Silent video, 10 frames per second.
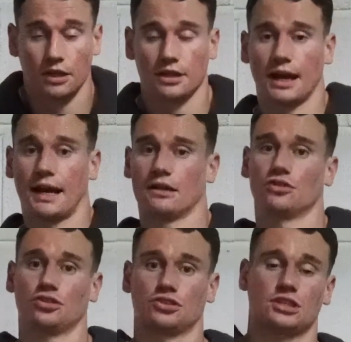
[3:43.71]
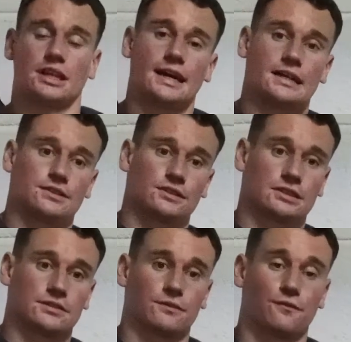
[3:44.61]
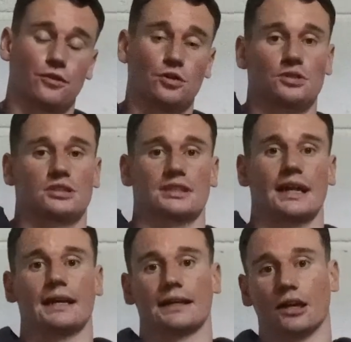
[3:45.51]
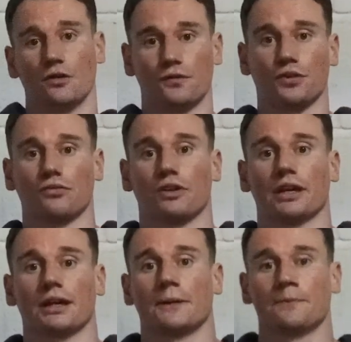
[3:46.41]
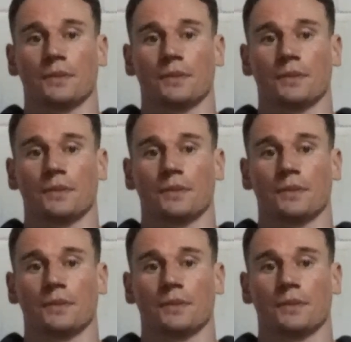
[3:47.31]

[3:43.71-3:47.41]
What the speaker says: your hand just slides forward slightly over the ring.